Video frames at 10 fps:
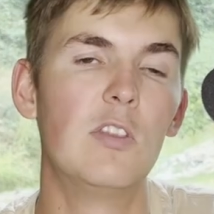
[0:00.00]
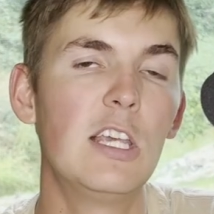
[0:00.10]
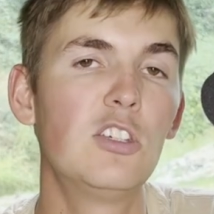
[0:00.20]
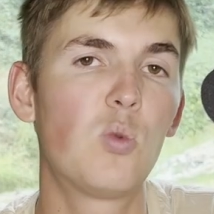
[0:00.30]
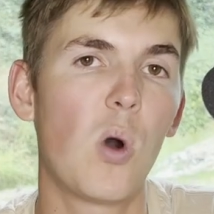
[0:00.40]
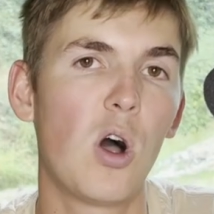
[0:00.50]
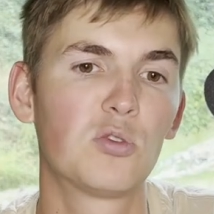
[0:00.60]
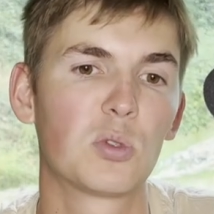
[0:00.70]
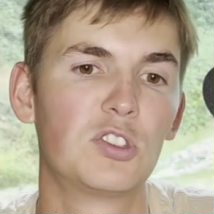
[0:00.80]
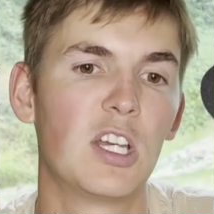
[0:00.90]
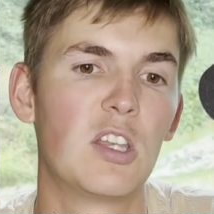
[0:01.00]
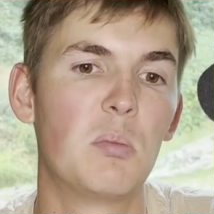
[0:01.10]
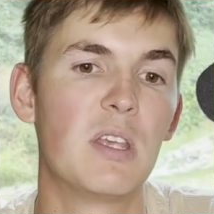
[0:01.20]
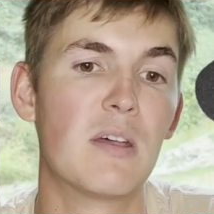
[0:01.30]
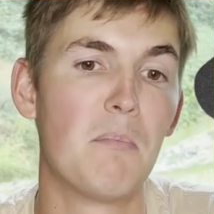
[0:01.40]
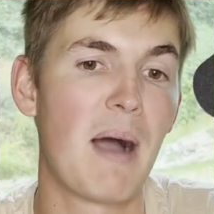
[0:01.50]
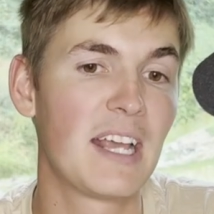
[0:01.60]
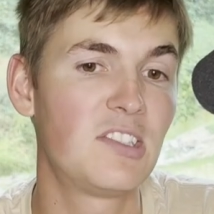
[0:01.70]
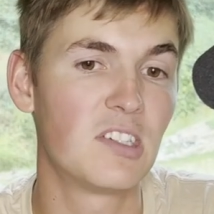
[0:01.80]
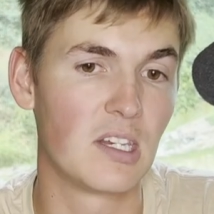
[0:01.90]
These walls were said to be the
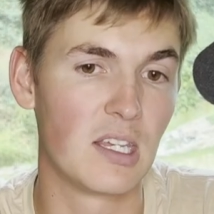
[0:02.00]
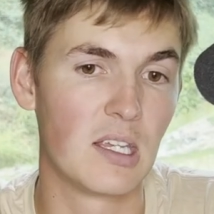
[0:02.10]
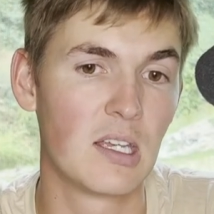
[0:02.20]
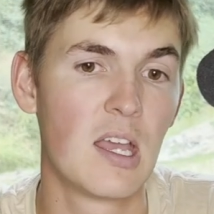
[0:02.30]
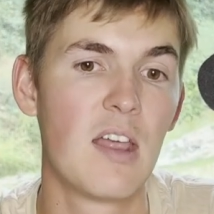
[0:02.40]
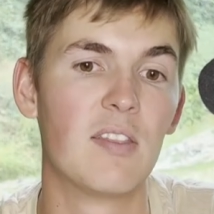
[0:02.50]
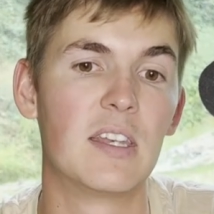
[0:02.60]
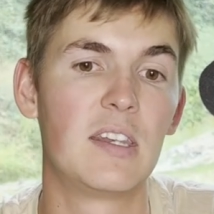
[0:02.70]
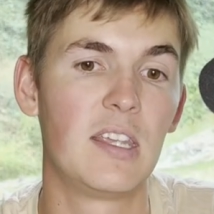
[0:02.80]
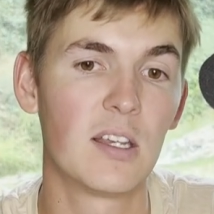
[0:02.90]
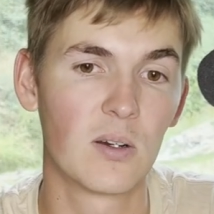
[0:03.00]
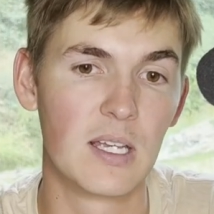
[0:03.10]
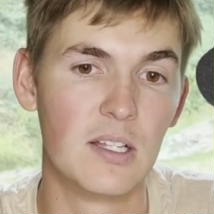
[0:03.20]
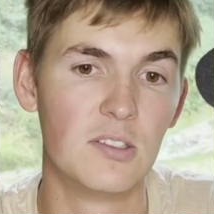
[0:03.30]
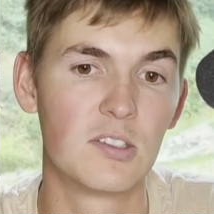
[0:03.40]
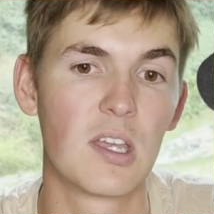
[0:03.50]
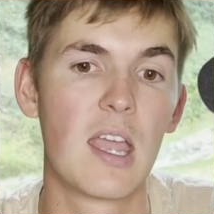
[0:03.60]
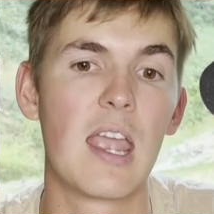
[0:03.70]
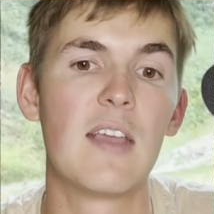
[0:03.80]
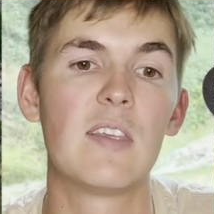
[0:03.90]
Mycenae, the Tiryns,
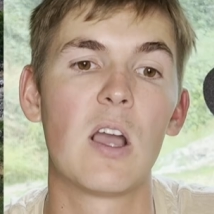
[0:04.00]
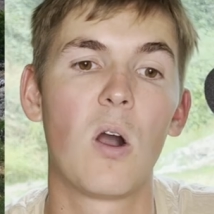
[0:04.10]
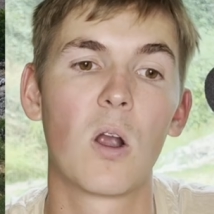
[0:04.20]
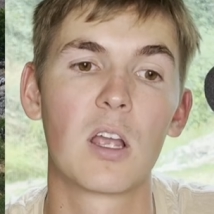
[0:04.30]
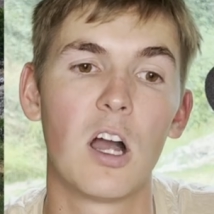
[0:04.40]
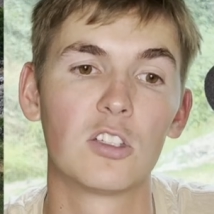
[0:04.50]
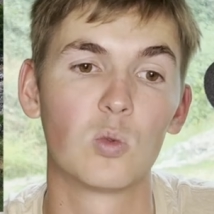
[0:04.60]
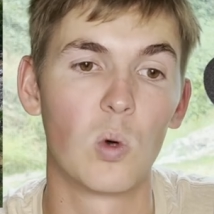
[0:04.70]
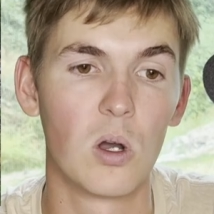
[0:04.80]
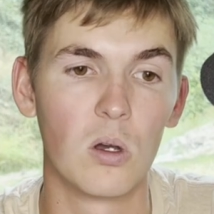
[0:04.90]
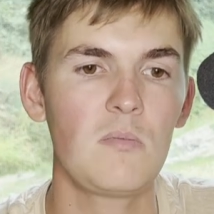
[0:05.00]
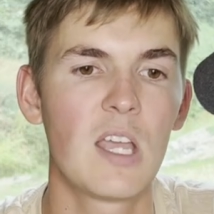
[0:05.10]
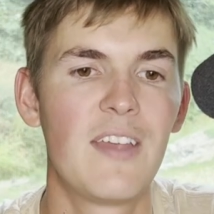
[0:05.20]
and the Argos walls.